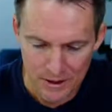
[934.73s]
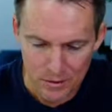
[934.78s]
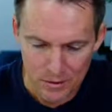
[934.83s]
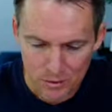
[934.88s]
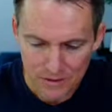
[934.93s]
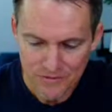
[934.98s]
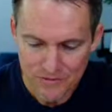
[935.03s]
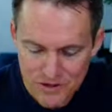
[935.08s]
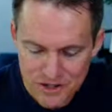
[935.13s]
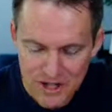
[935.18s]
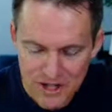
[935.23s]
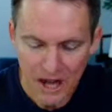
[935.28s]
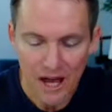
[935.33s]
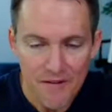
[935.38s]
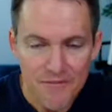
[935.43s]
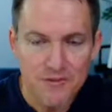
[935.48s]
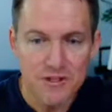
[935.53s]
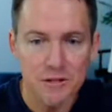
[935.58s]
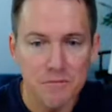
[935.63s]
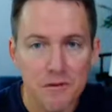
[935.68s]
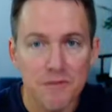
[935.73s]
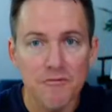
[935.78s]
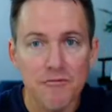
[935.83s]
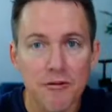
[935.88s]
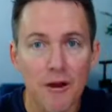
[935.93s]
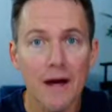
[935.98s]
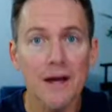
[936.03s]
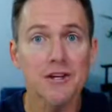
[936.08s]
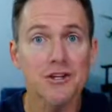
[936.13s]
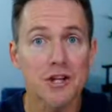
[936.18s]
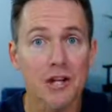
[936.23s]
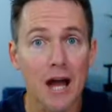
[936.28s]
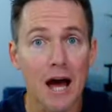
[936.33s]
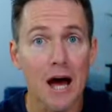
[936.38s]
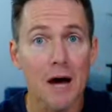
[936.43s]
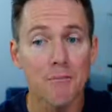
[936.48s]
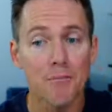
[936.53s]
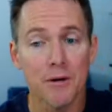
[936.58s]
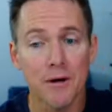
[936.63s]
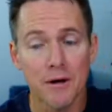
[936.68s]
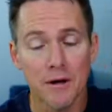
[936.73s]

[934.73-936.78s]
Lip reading: We've saved some inflation up,